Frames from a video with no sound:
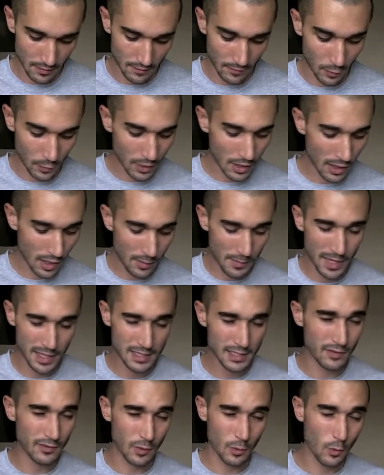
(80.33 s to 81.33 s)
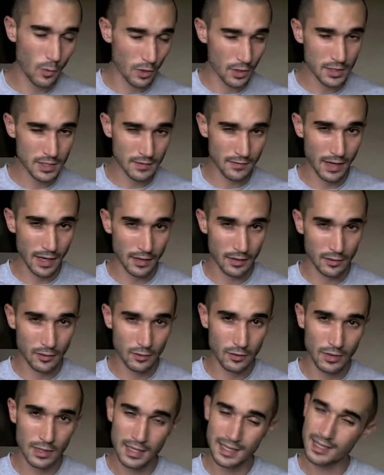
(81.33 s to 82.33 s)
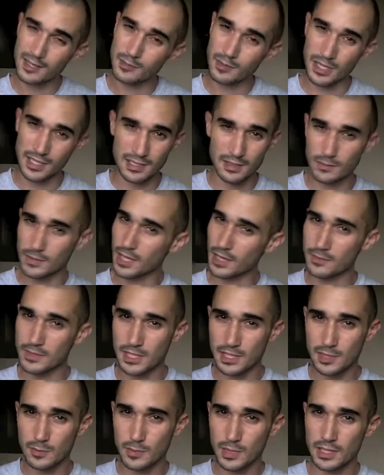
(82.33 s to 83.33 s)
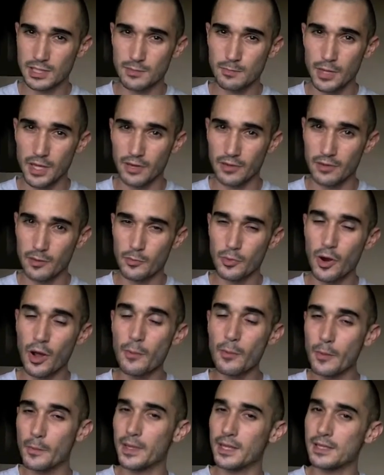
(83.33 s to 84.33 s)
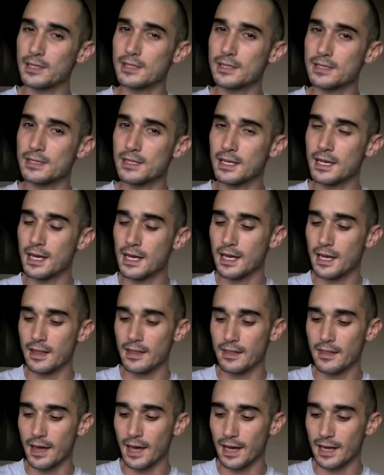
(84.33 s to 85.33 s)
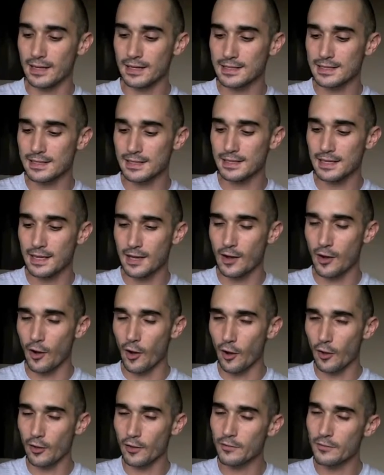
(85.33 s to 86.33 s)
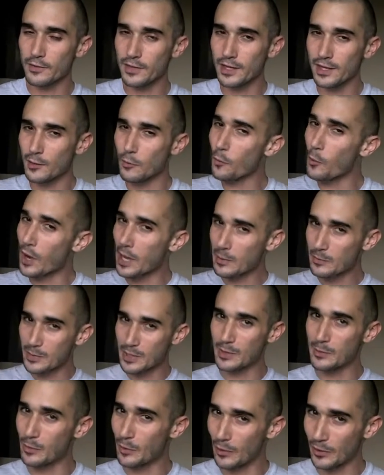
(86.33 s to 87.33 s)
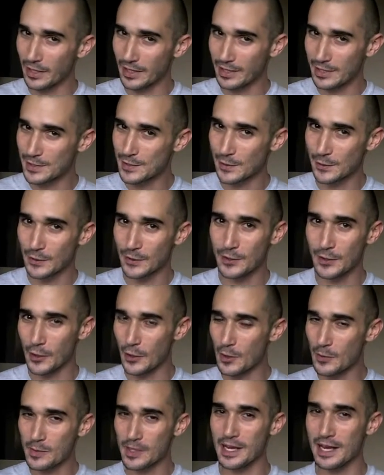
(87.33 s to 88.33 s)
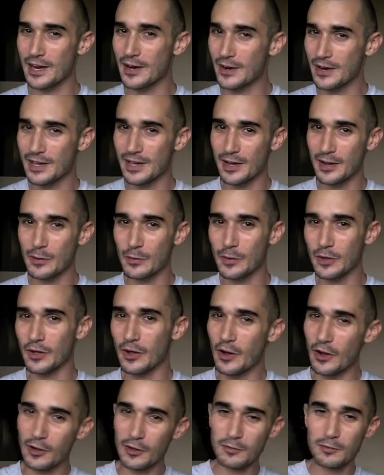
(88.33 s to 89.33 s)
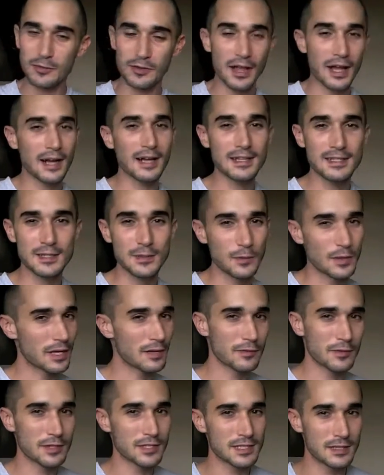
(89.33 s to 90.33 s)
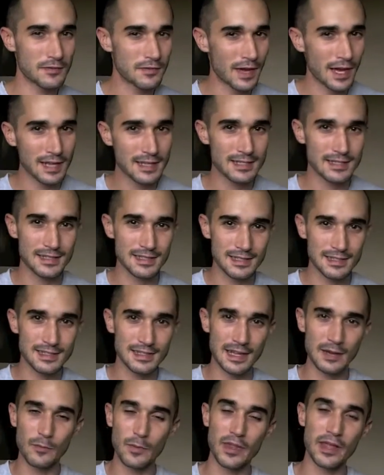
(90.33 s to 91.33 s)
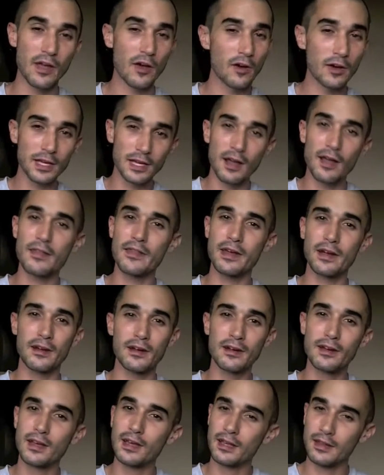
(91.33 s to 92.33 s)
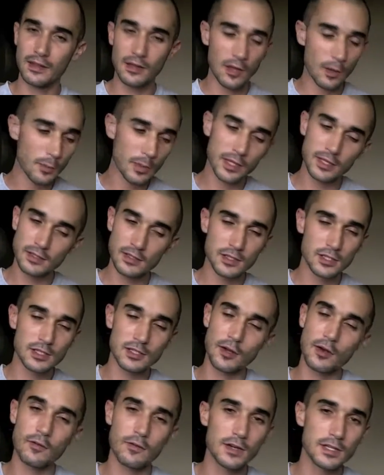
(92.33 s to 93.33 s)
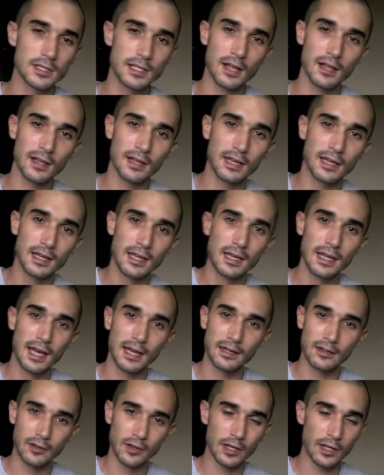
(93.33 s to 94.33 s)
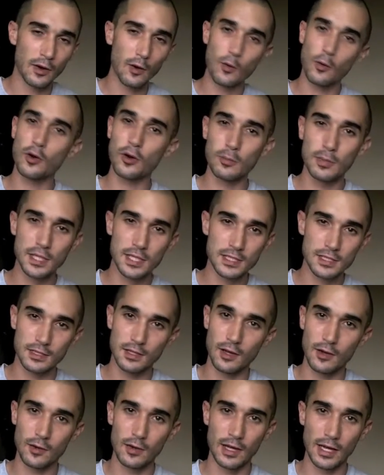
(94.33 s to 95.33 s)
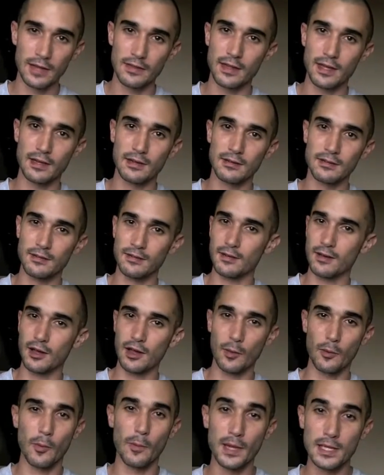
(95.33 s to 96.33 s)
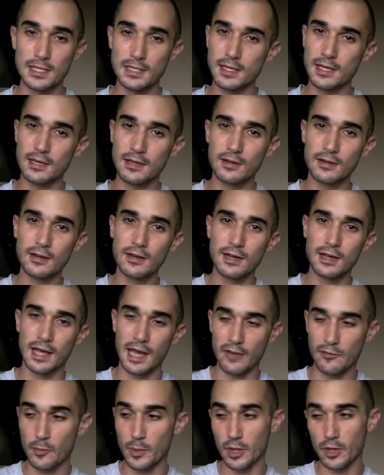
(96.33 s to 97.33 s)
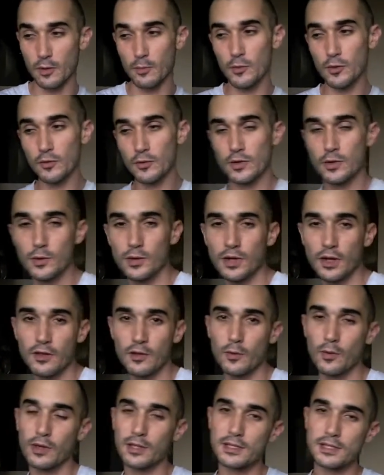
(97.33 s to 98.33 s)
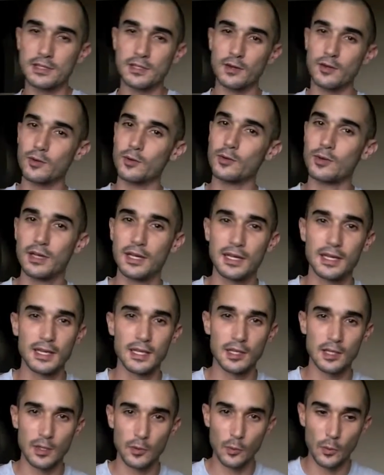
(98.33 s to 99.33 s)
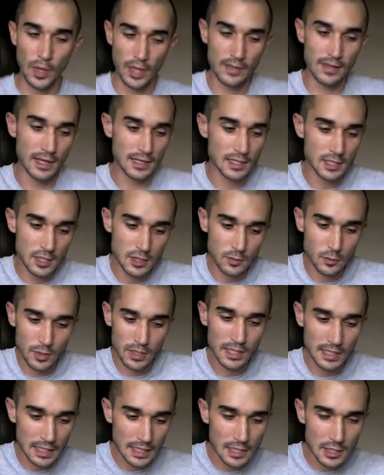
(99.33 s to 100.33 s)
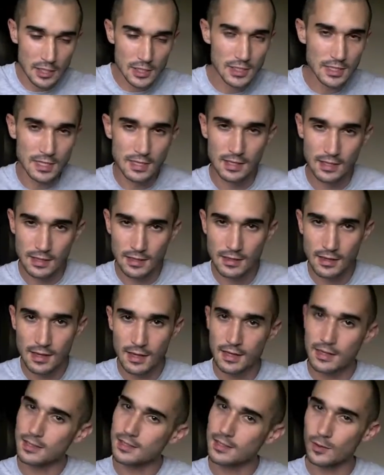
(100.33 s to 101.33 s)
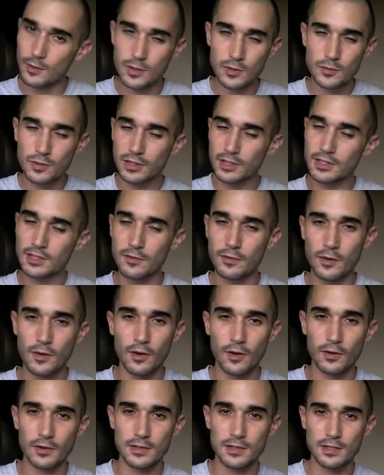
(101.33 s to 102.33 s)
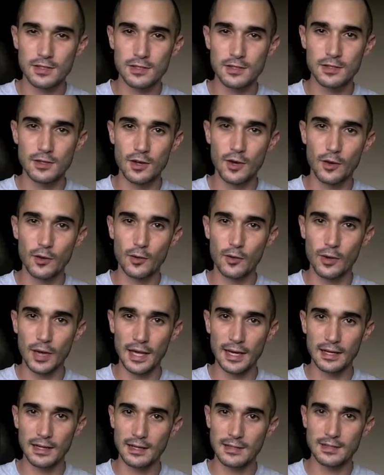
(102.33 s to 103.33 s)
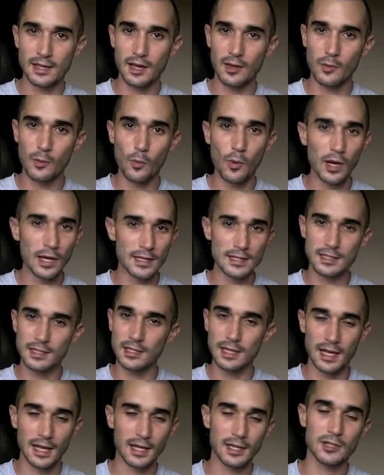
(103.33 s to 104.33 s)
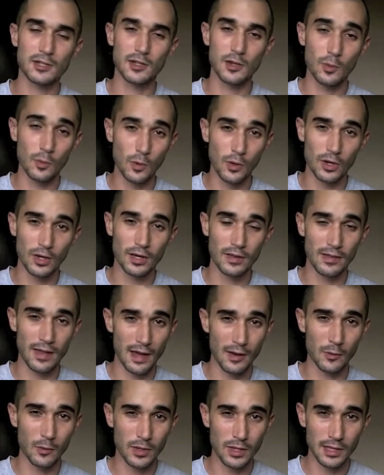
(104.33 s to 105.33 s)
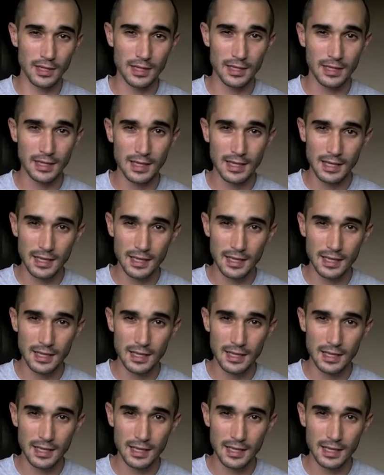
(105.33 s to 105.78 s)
Vodacom has even worse value, but sometimes the speed's better. The problem is that all of the white people in a certain urban area will all flock to whatever is the fastest, and when they all get on there, the companies will just oversell it and it'll get horribly slow, and then a couple months later everybody will move to another one. So, and that's just within each city, so it's really difficult to know at any time what is going to actually work that week.